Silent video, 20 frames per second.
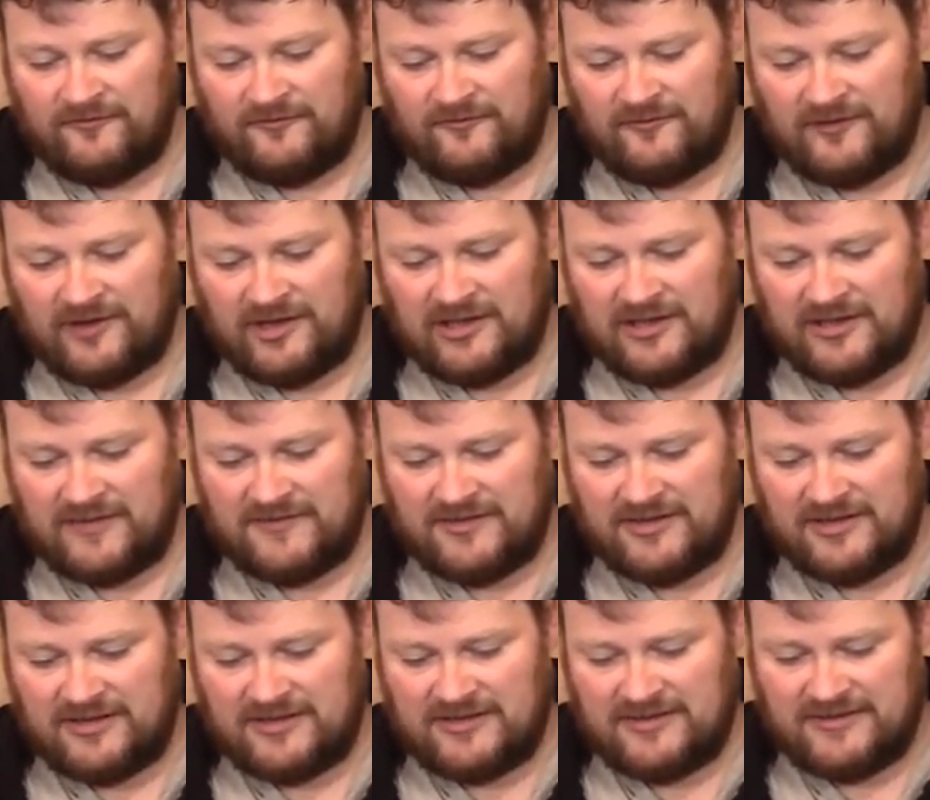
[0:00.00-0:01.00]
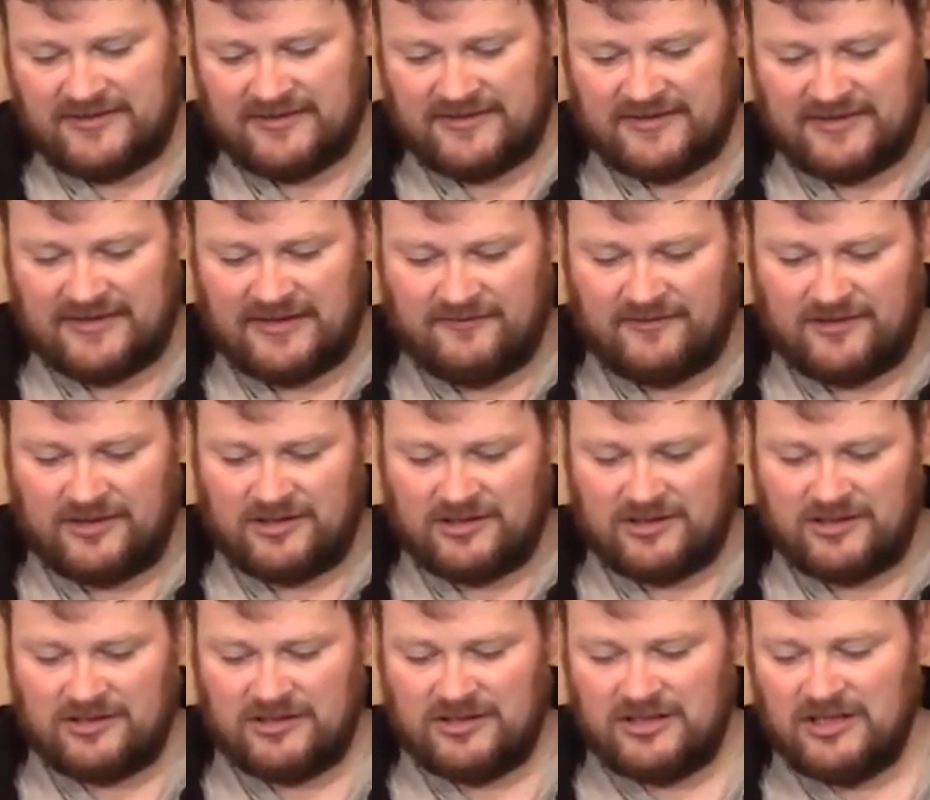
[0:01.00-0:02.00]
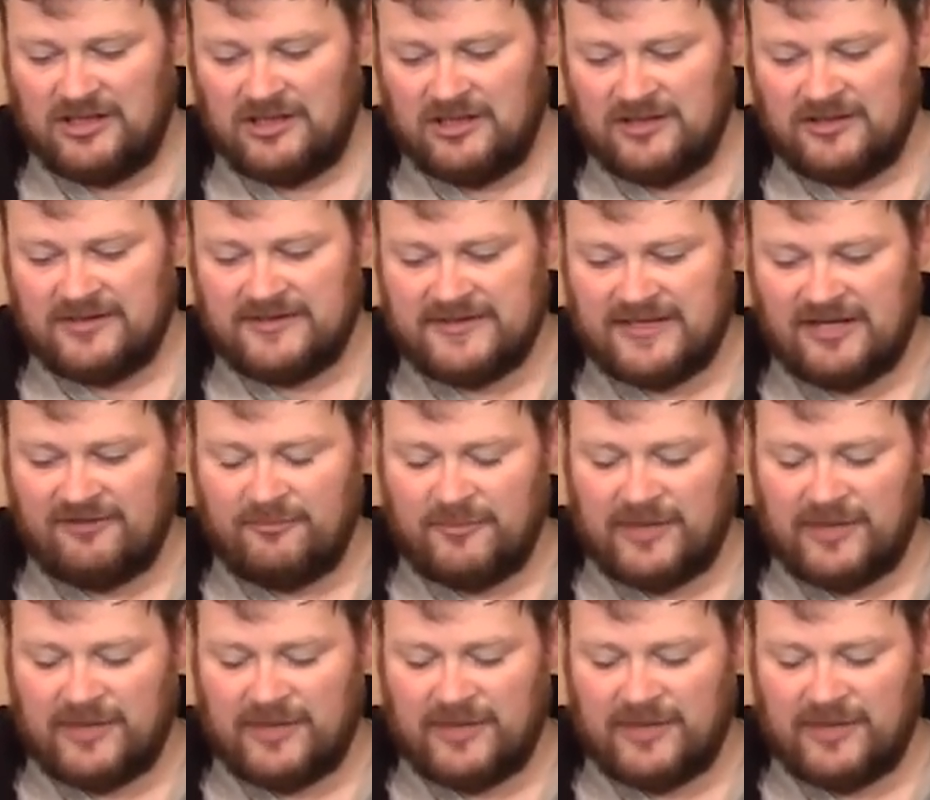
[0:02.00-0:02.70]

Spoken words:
5, 6, 7. 7